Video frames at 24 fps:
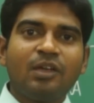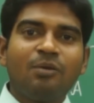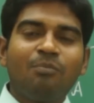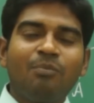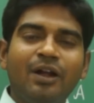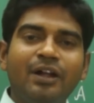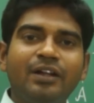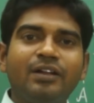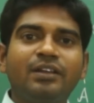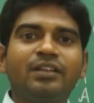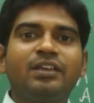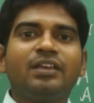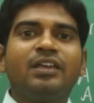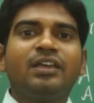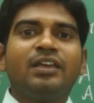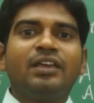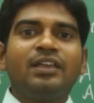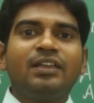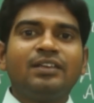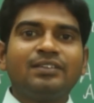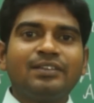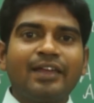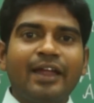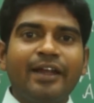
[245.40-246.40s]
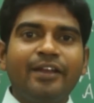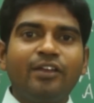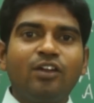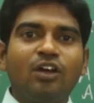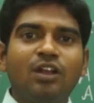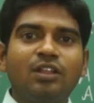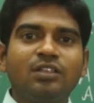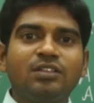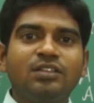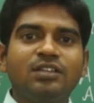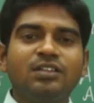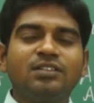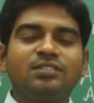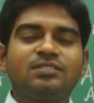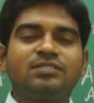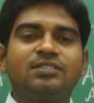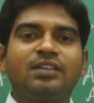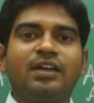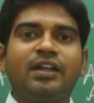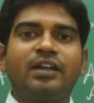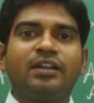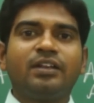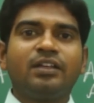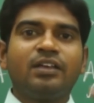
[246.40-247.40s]
But his ideology is
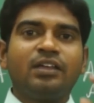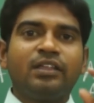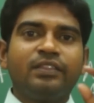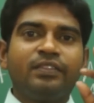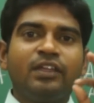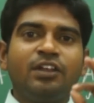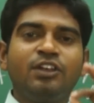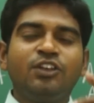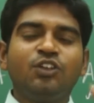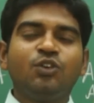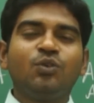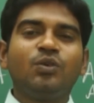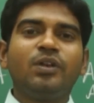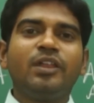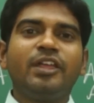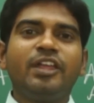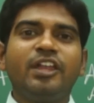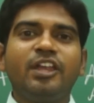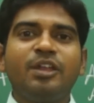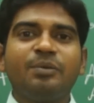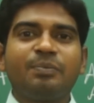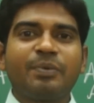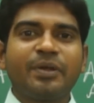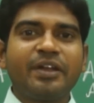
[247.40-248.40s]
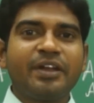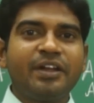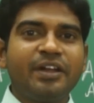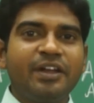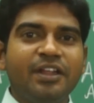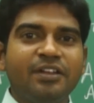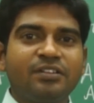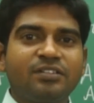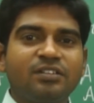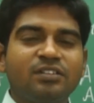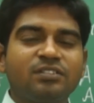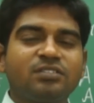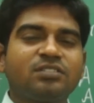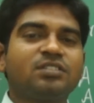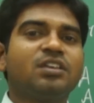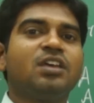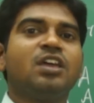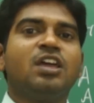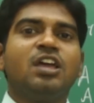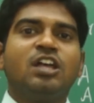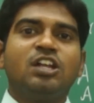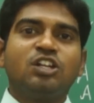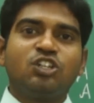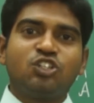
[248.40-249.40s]
that the newly independent nations
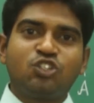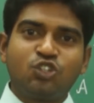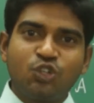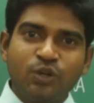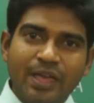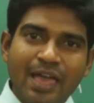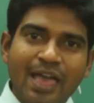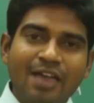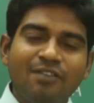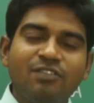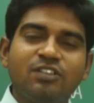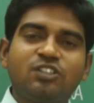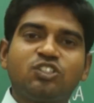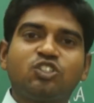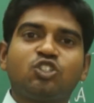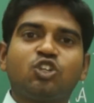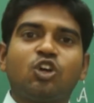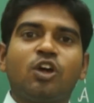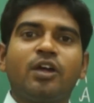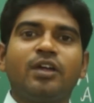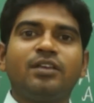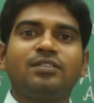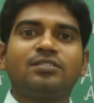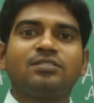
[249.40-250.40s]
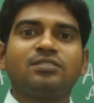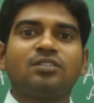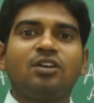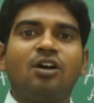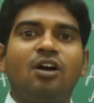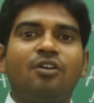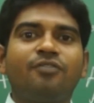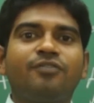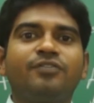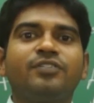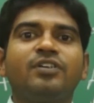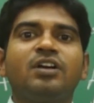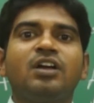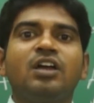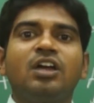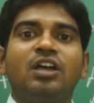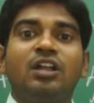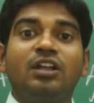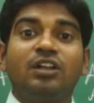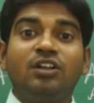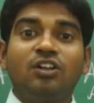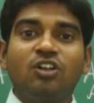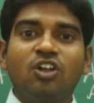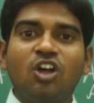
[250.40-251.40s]
should have a choice of
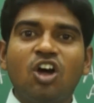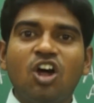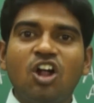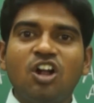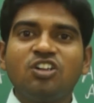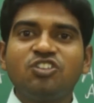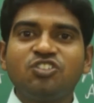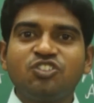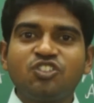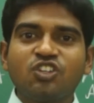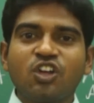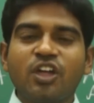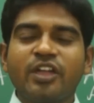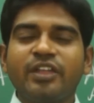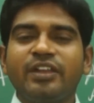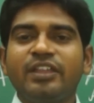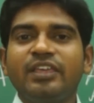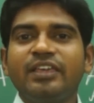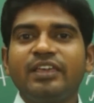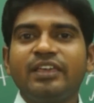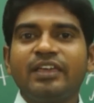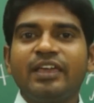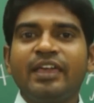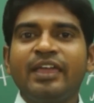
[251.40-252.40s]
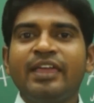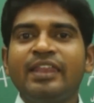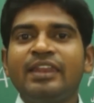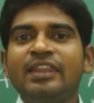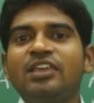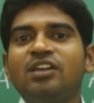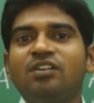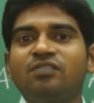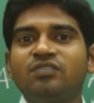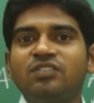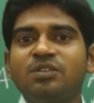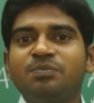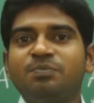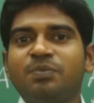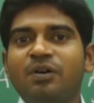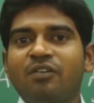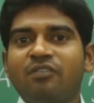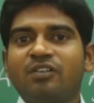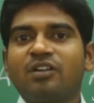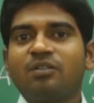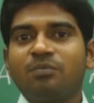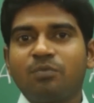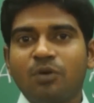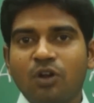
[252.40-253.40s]
not joining any of the
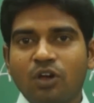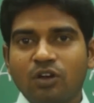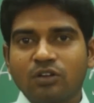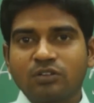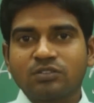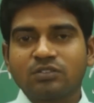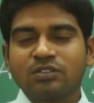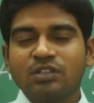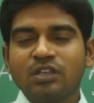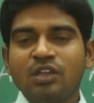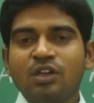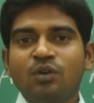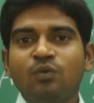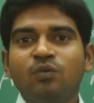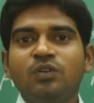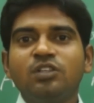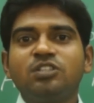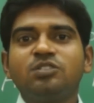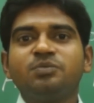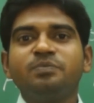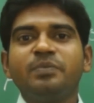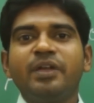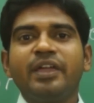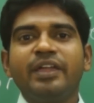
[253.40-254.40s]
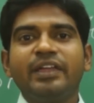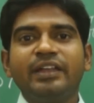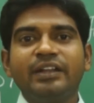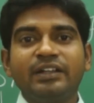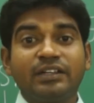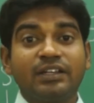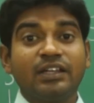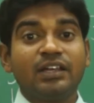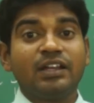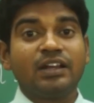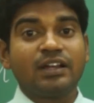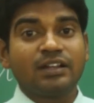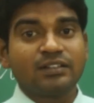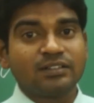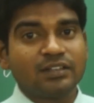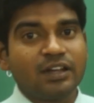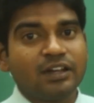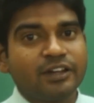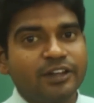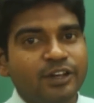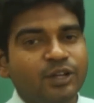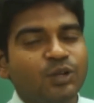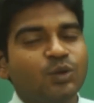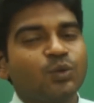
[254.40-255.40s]
power blocks which may in turn
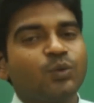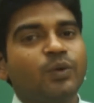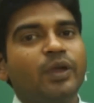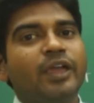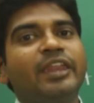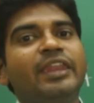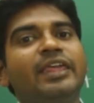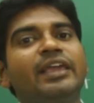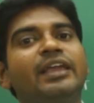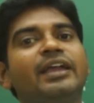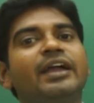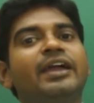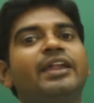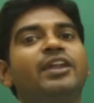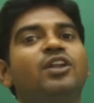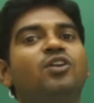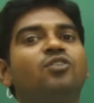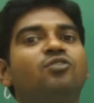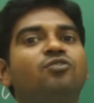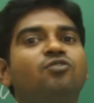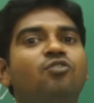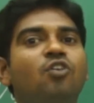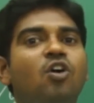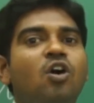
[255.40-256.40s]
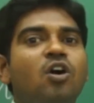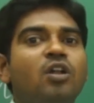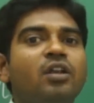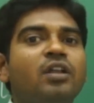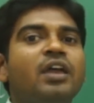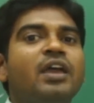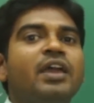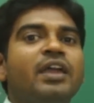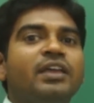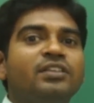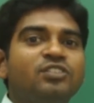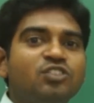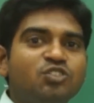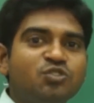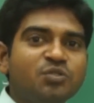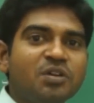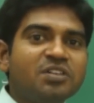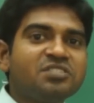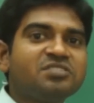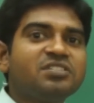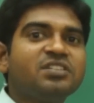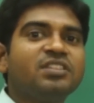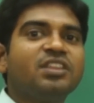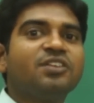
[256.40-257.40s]
result into any kind of war
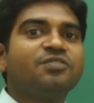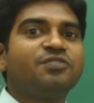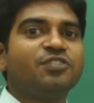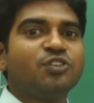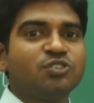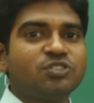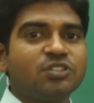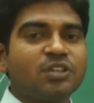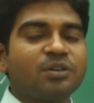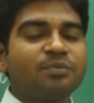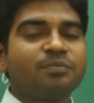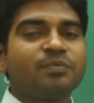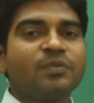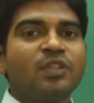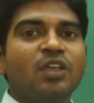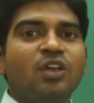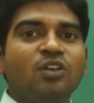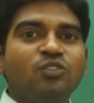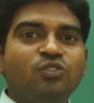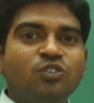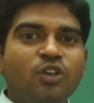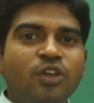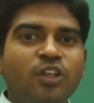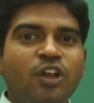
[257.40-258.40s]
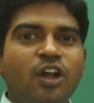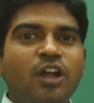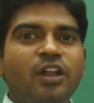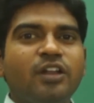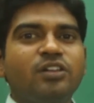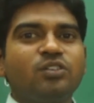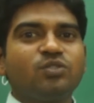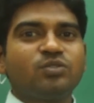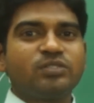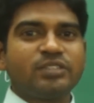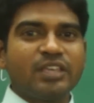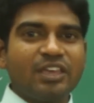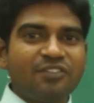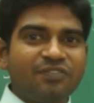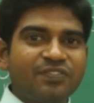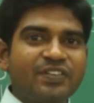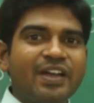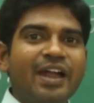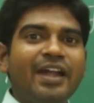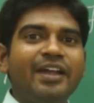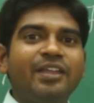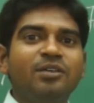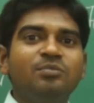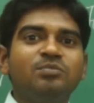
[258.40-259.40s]
situation in the future. So in order to
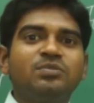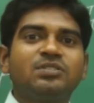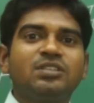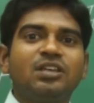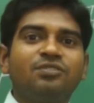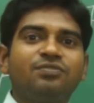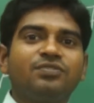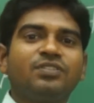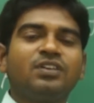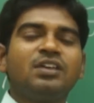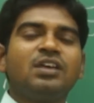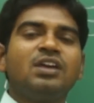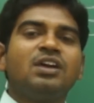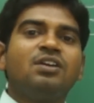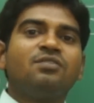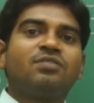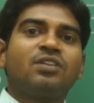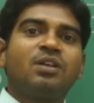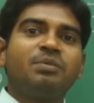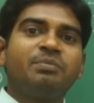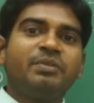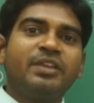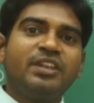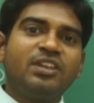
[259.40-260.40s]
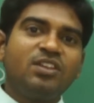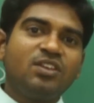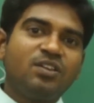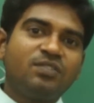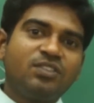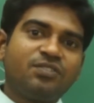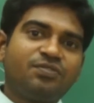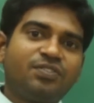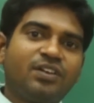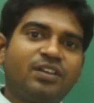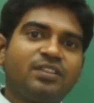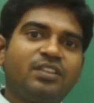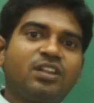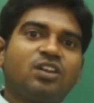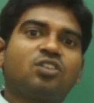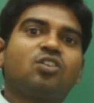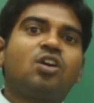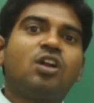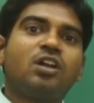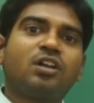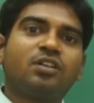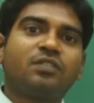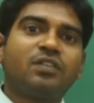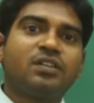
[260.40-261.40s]
safeguard himself from any of the further
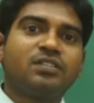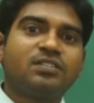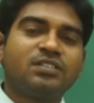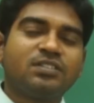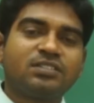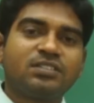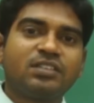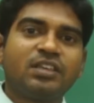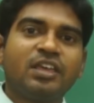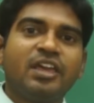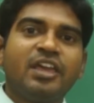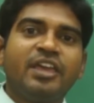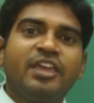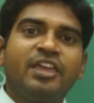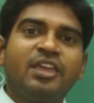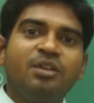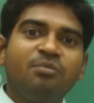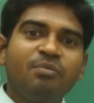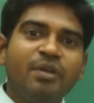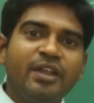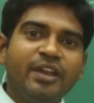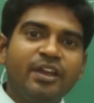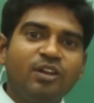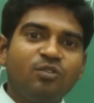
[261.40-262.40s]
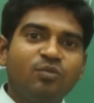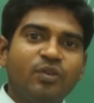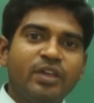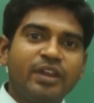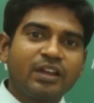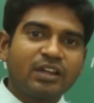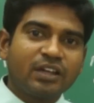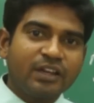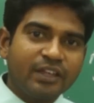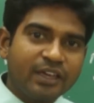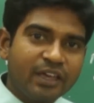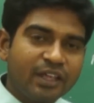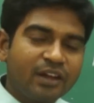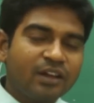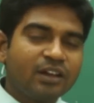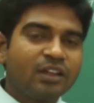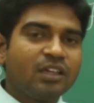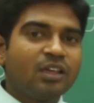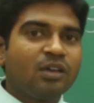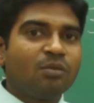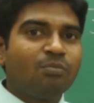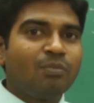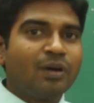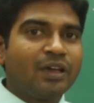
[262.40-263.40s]
controversies he made it very clear
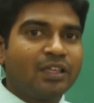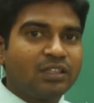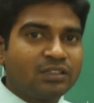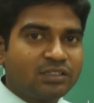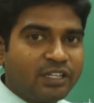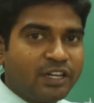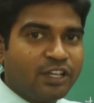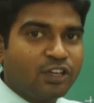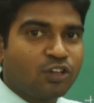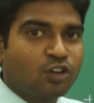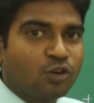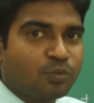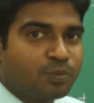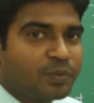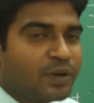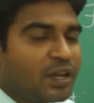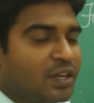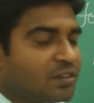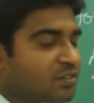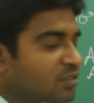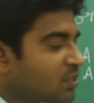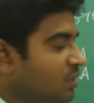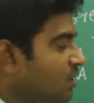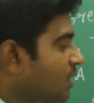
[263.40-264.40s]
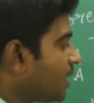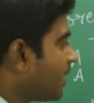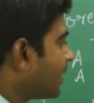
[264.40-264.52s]
by three group nations.